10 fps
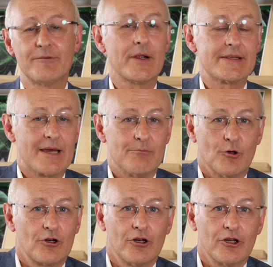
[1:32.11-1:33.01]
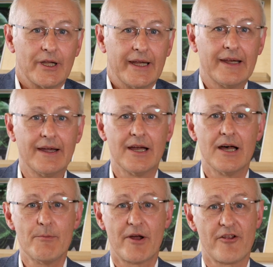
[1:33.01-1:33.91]
For example, currently
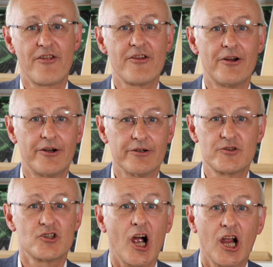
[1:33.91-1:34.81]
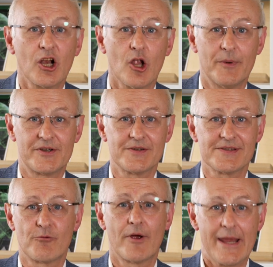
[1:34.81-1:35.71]
about a third of truck
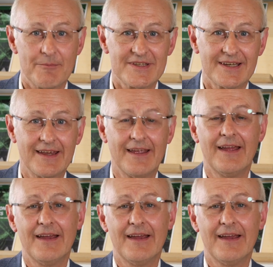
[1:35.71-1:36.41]
kilometers are run empty.